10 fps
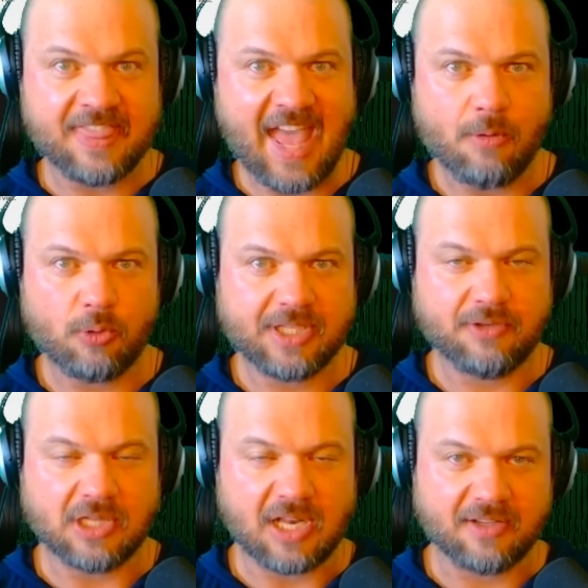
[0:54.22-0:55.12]
That will
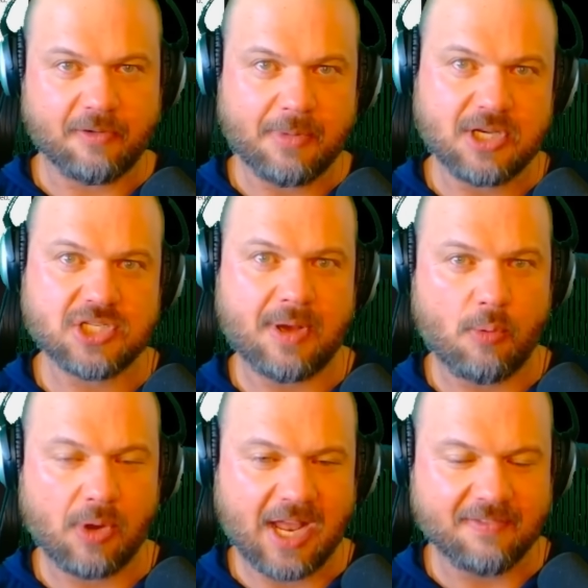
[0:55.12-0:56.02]
give you a lot of information
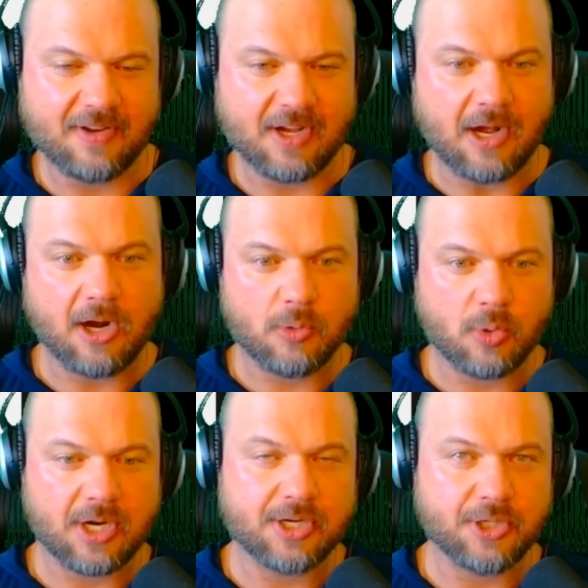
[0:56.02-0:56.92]
about what kind of uh,
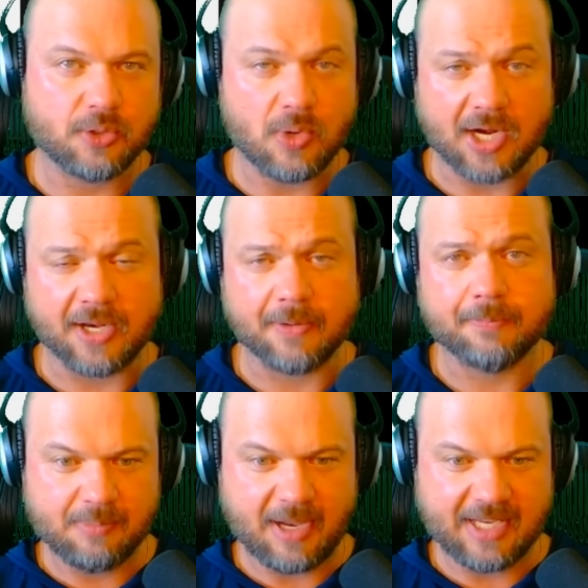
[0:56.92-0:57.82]
hardware you're rocking.
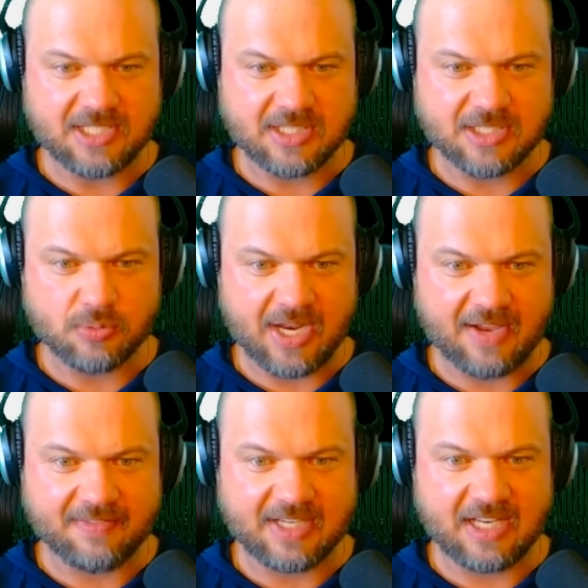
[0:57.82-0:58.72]
In my case, on this one, I
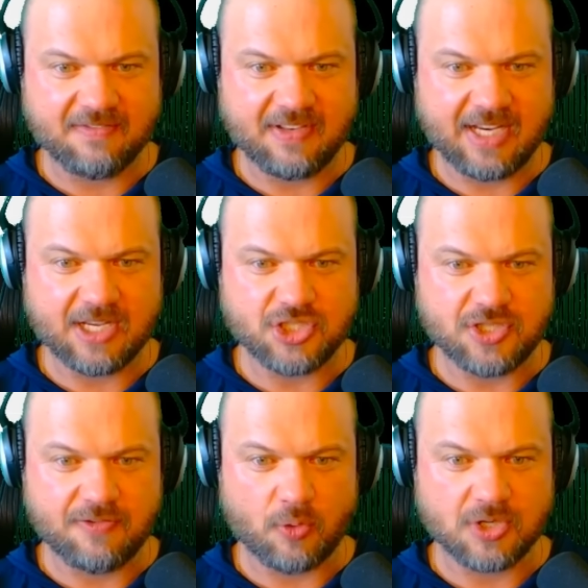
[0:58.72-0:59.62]
have an NVIDIA
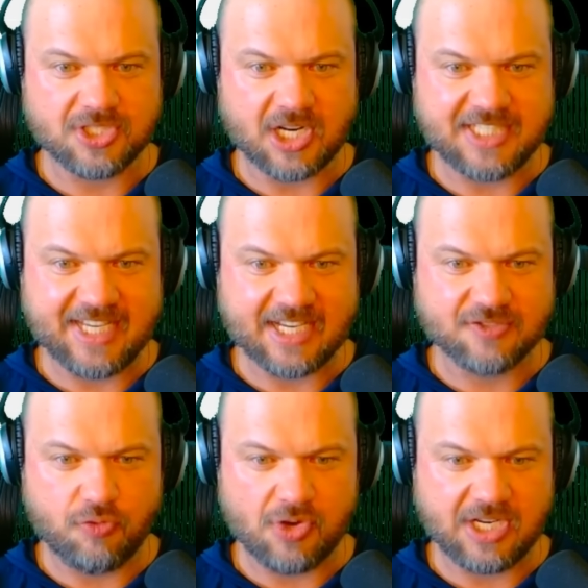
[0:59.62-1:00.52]
GeForce
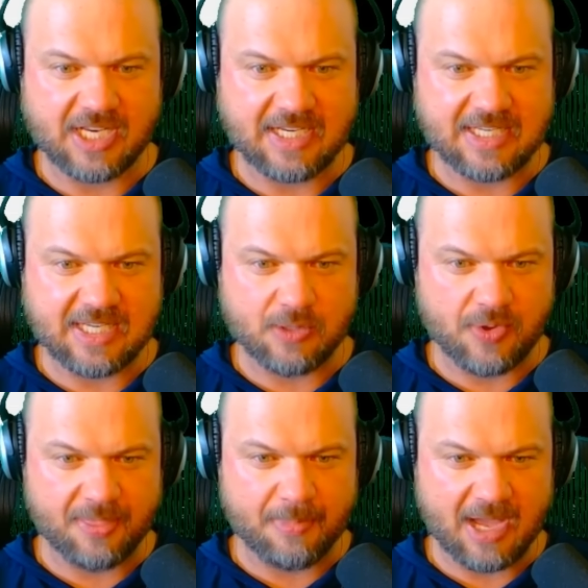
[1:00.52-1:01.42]
RTX 4090
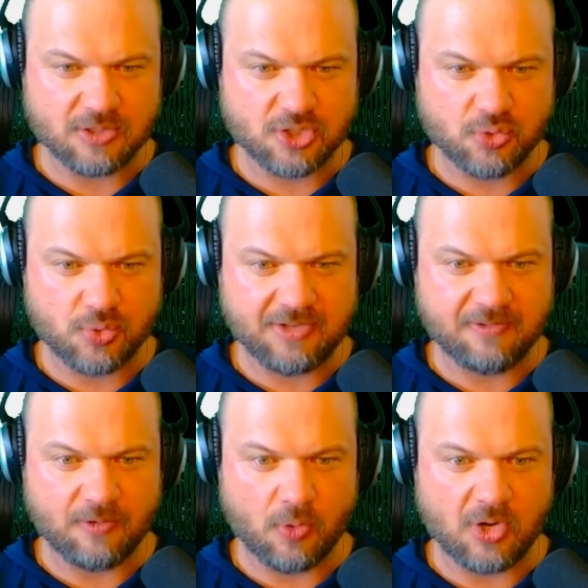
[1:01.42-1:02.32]
with about
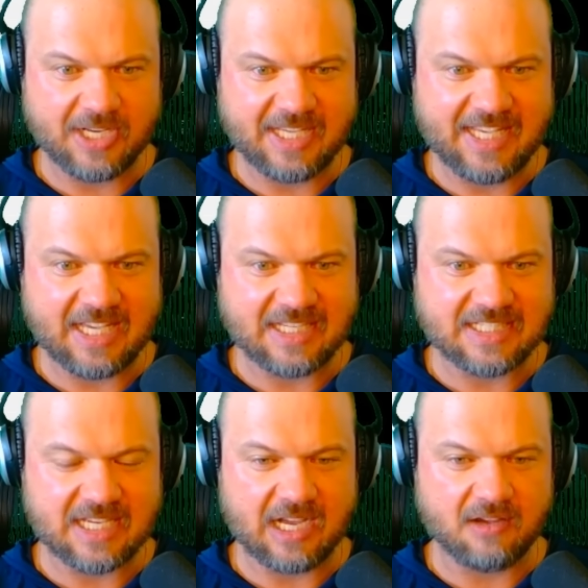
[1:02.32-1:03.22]
24
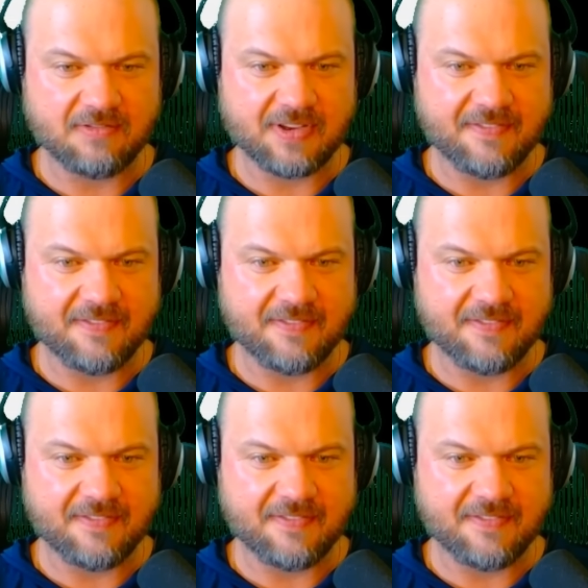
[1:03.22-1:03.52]
gigs of